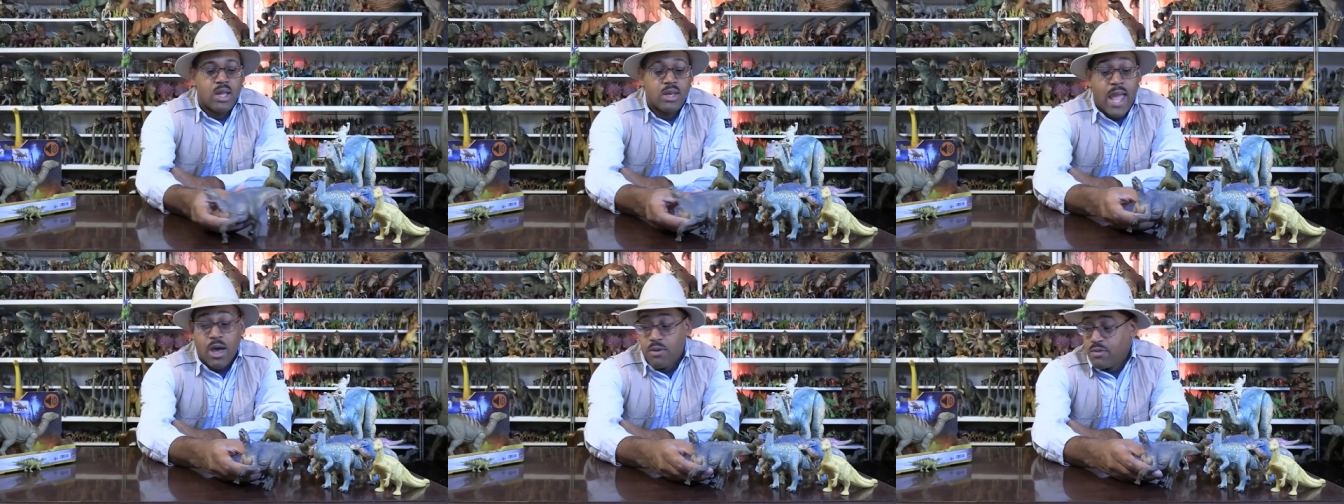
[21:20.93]

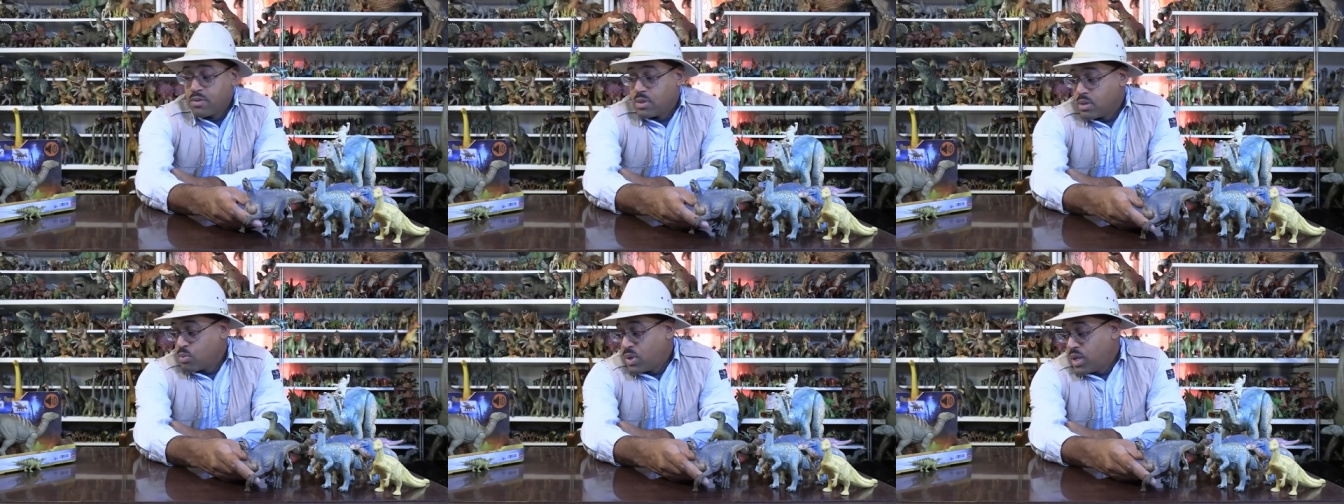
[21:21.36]
Now,
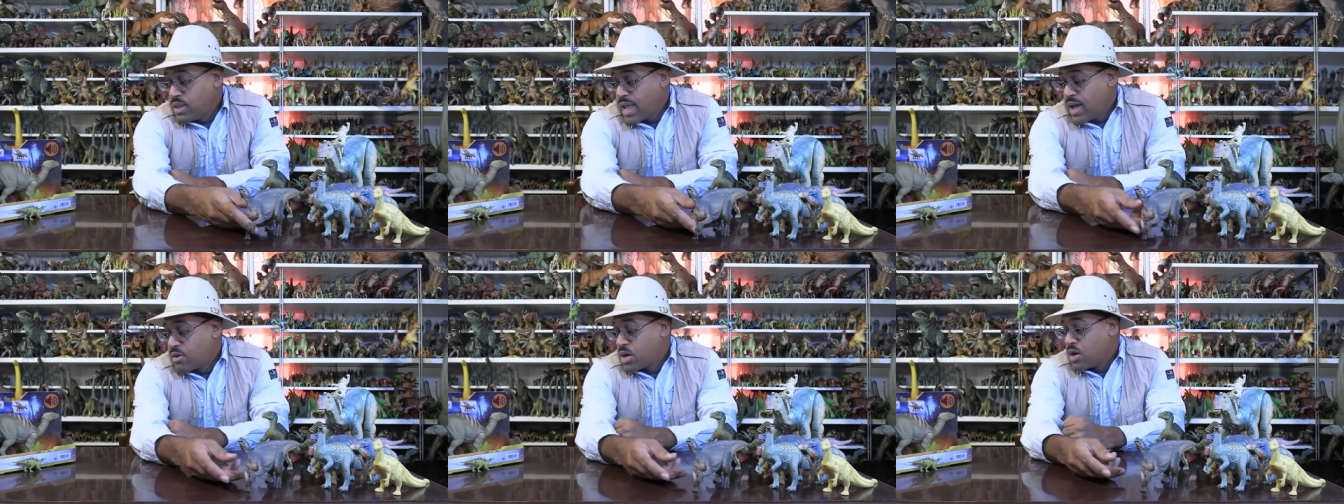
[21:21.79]
we
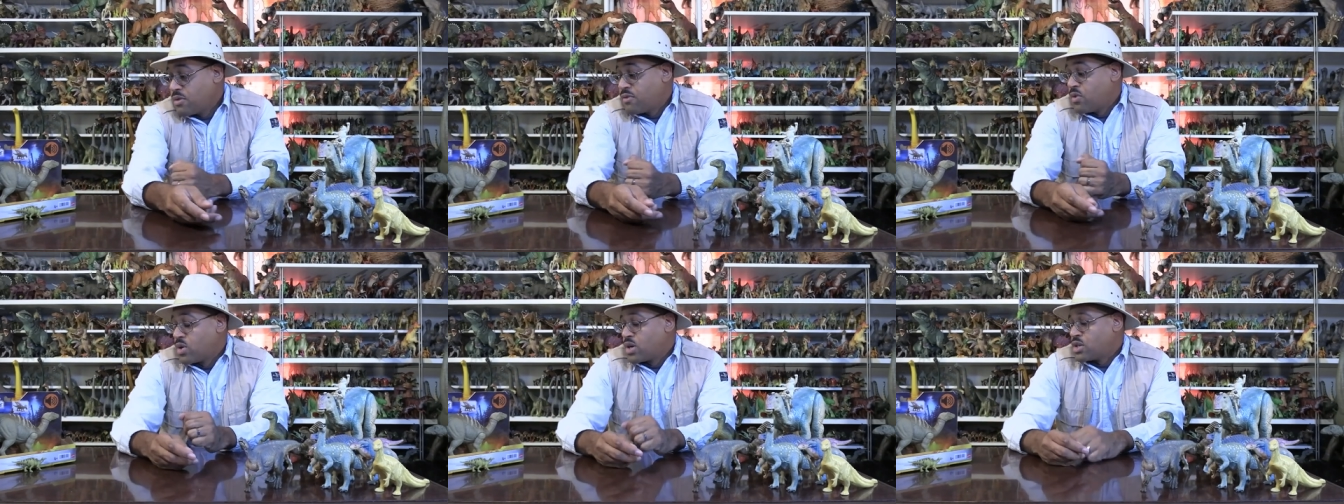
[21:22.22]
now go
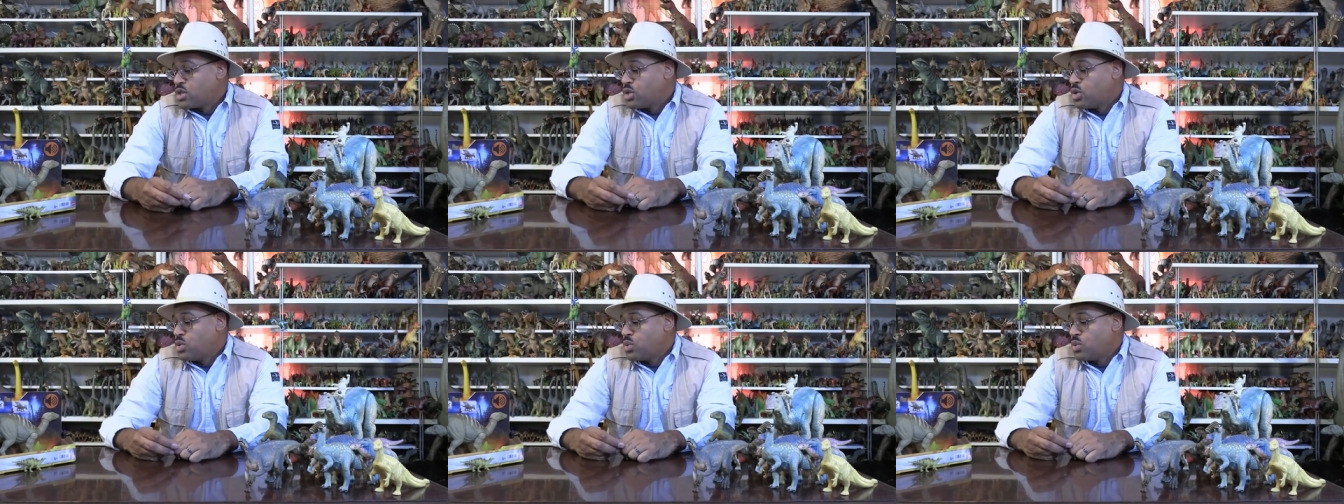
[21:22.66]
forward
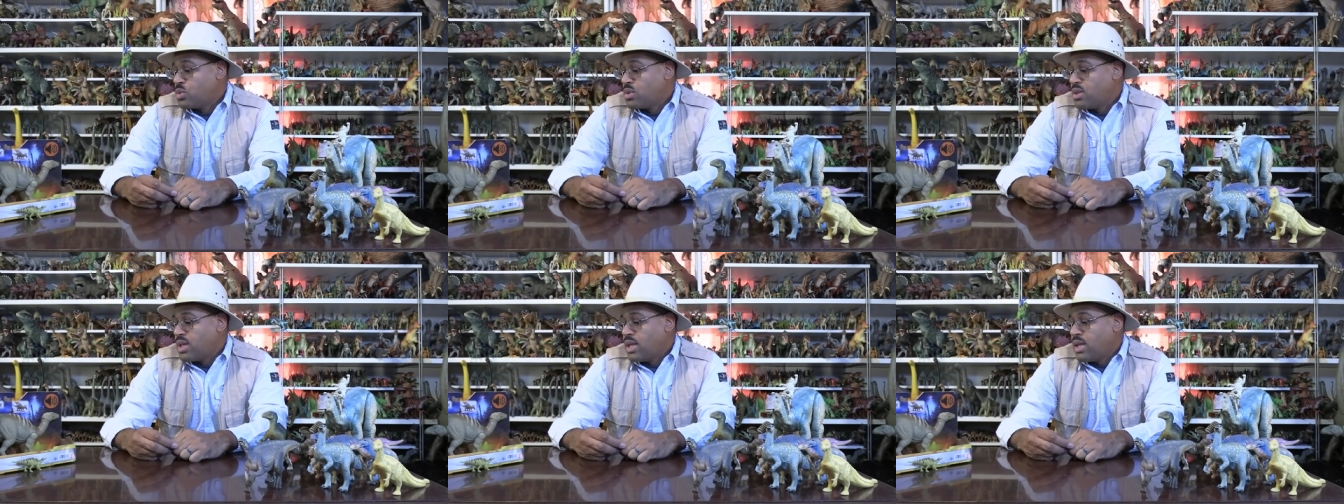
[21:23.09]
to
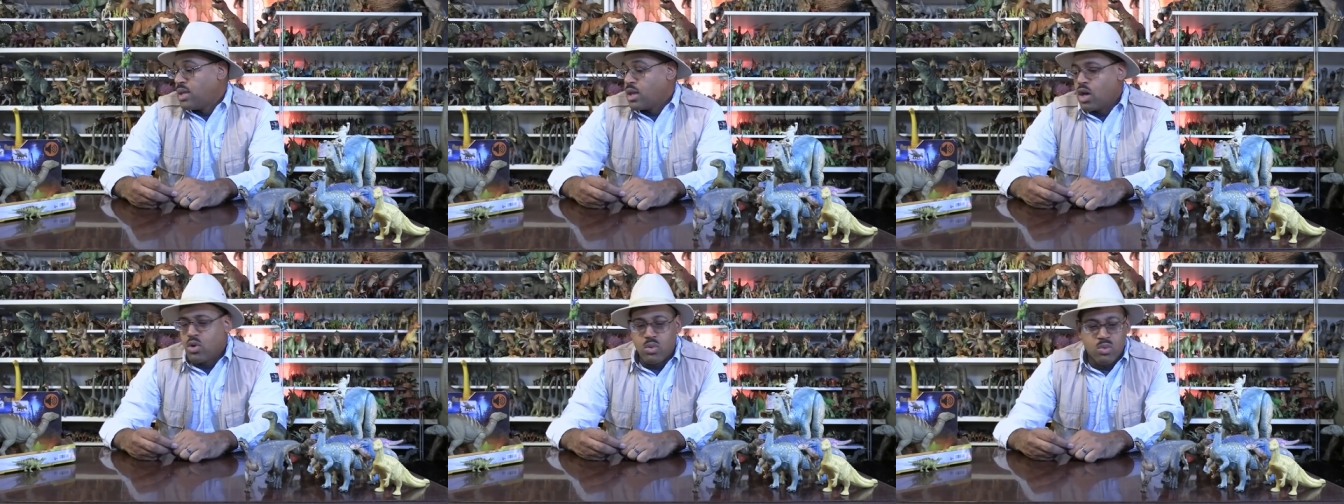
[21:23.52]
the,
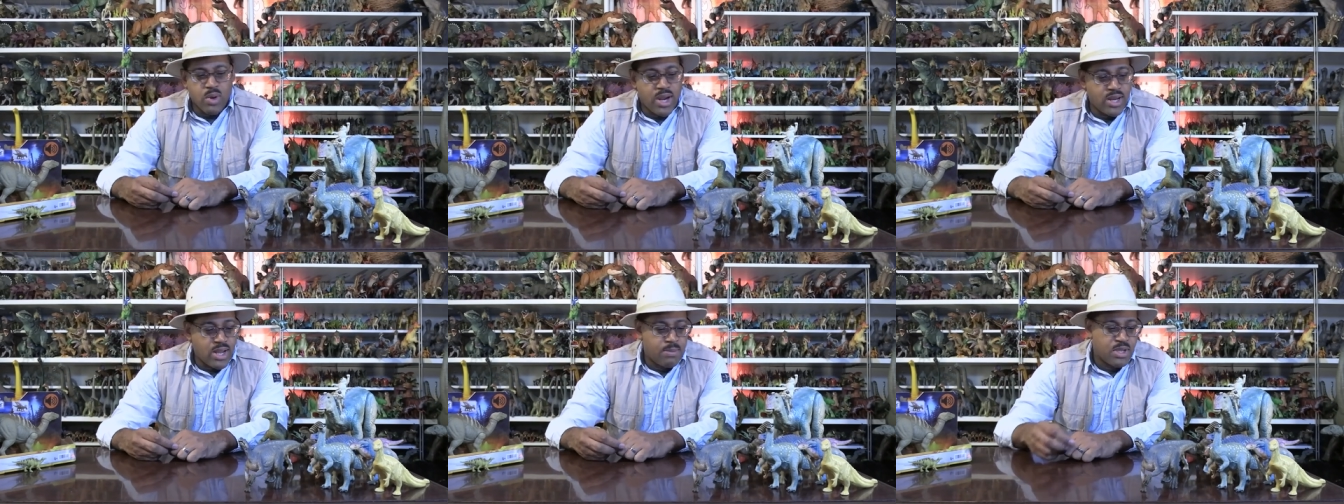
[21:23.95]
oh,
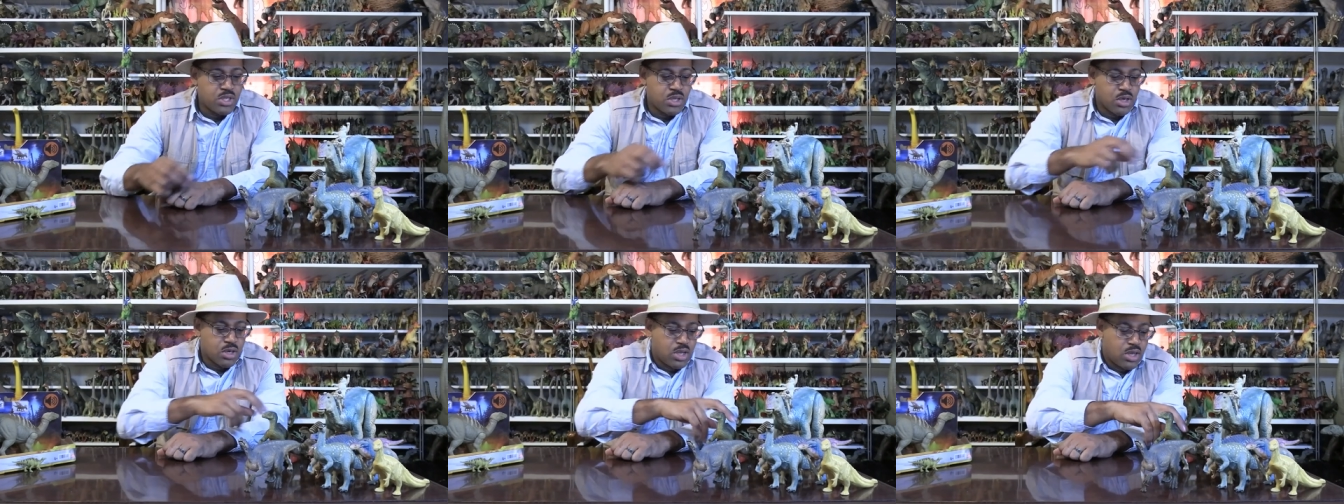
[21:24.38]
right, I
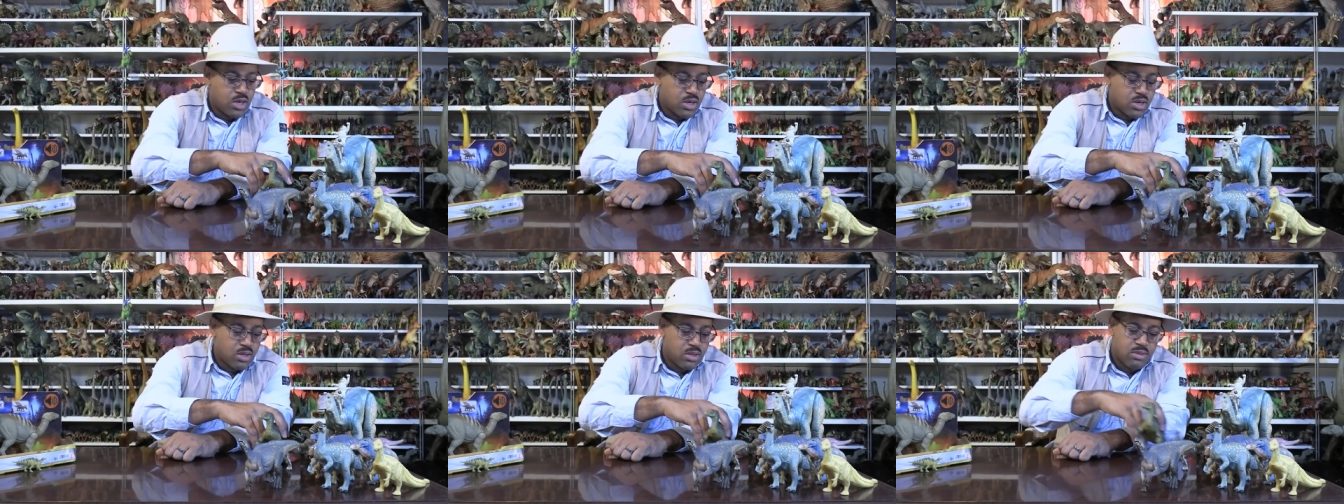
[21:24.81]
mentioned
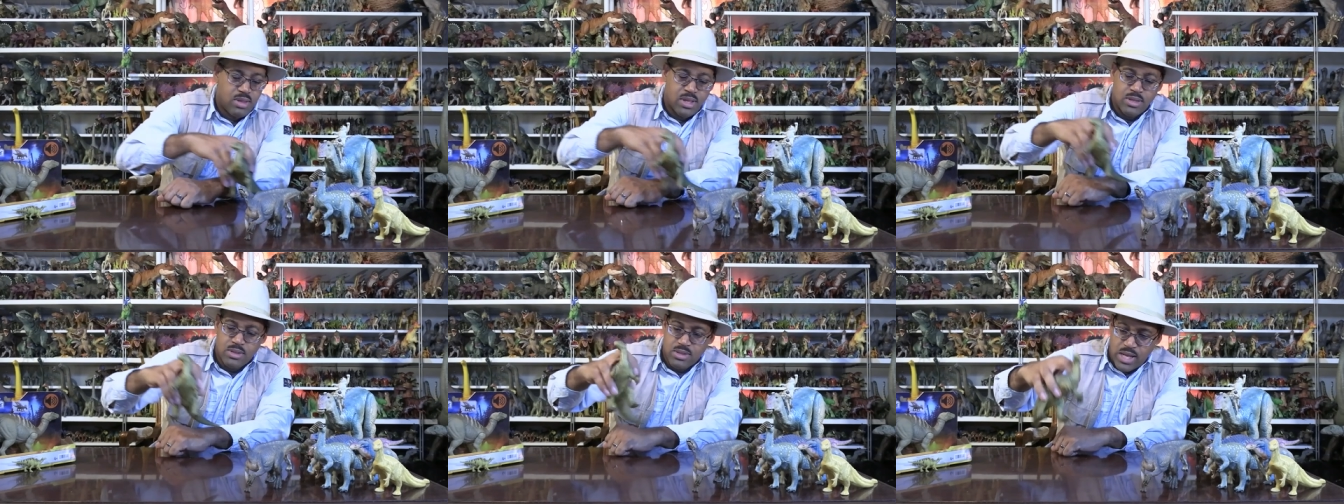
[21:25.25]
earlier
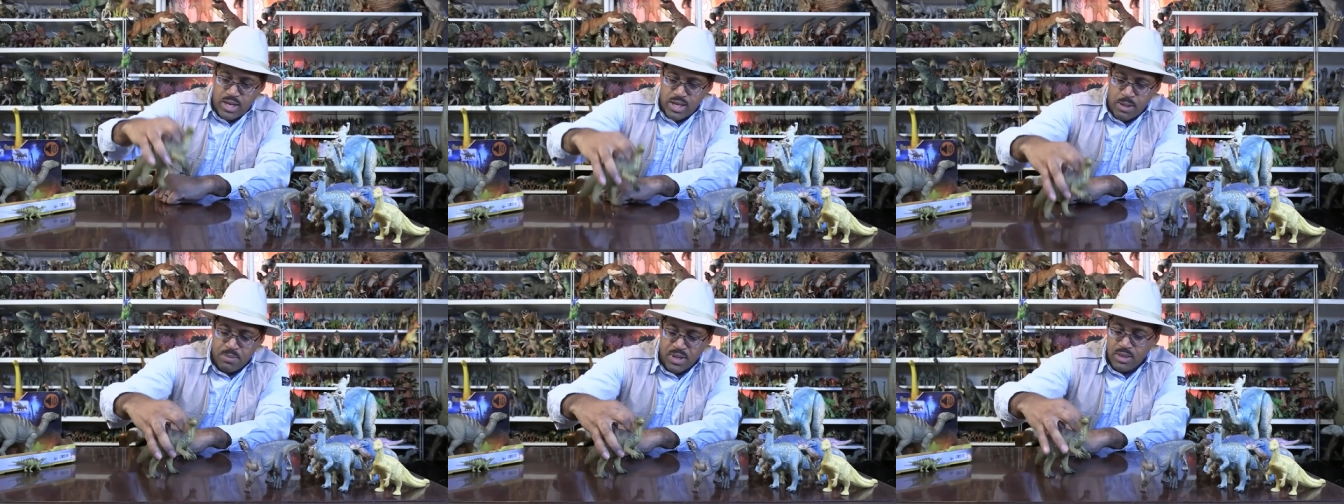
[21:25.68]
the
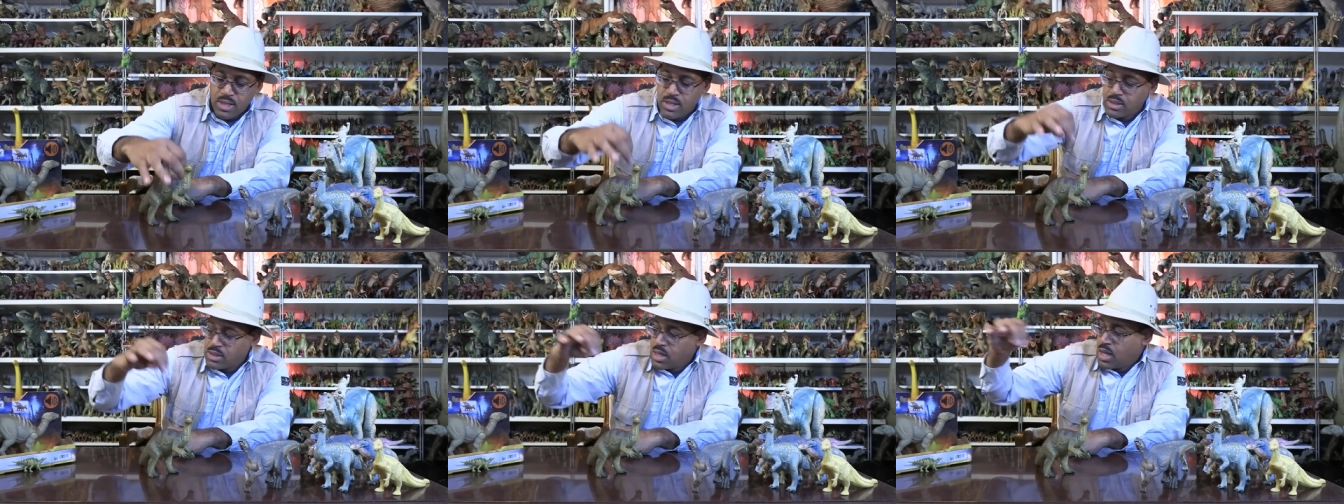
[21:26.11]
standing up like
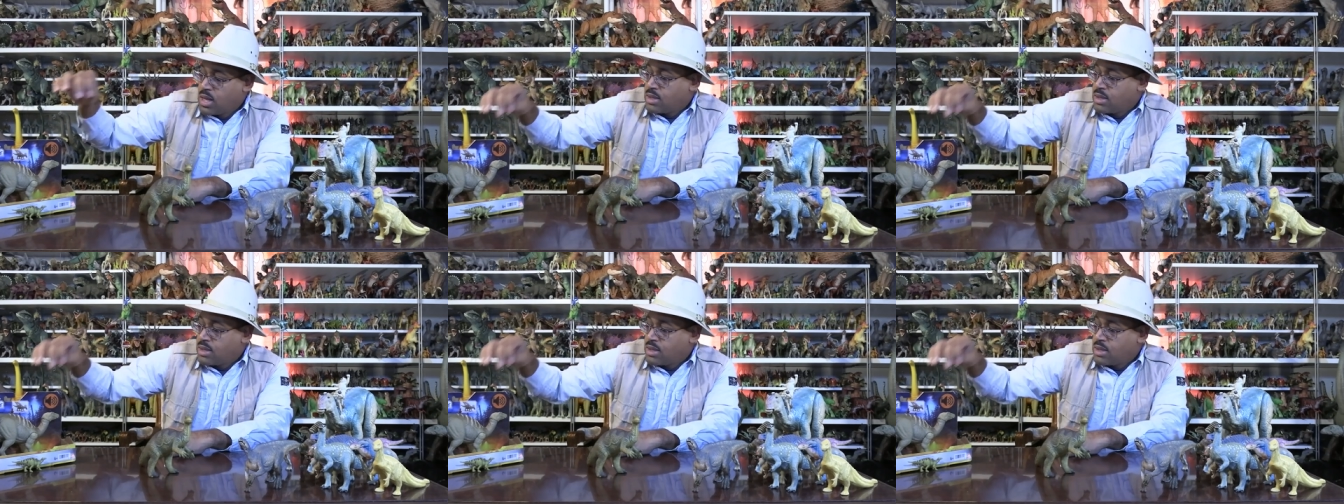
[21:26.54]
this.